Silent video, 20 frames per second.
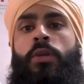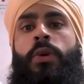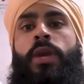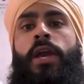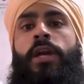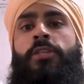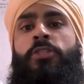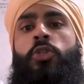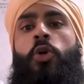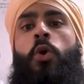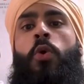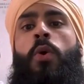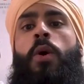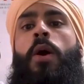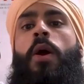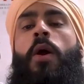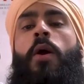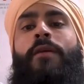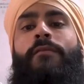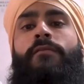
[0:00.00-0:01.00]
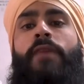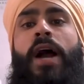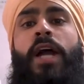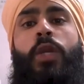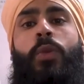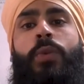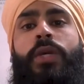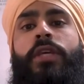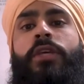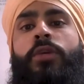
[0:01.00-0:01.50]
Okay, so why
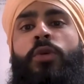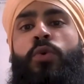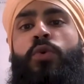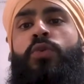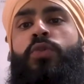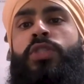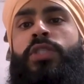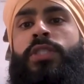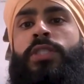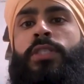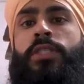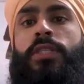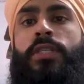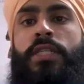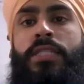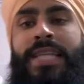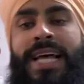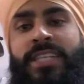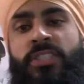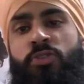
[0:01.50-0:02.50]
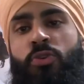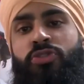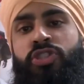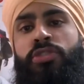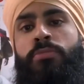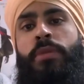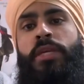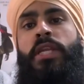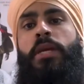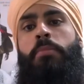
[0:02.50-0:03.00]
do we use that
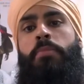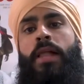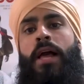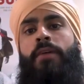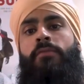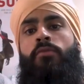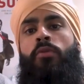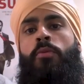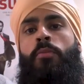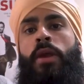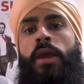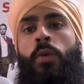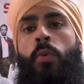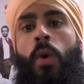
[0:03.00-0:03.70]
social media platform, right?